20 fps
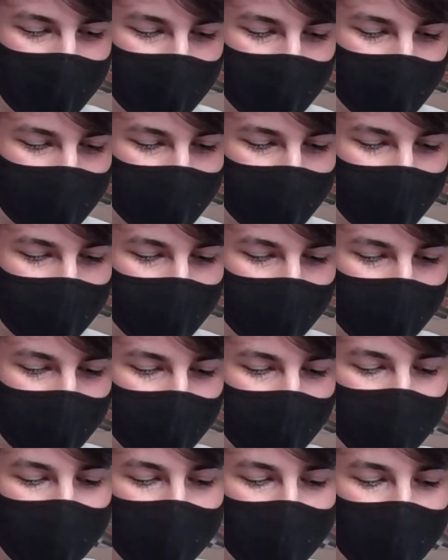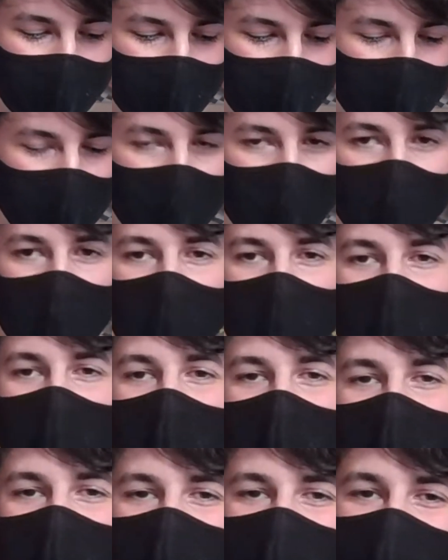So what I
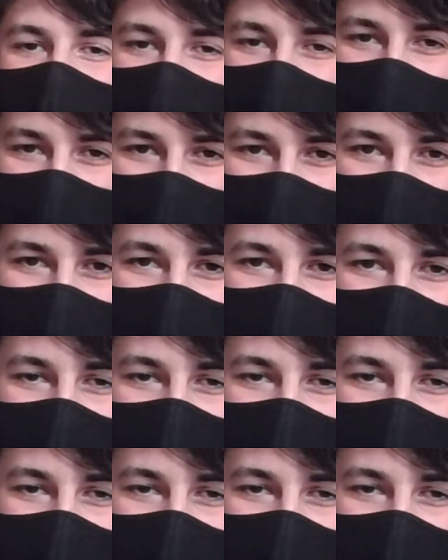had to do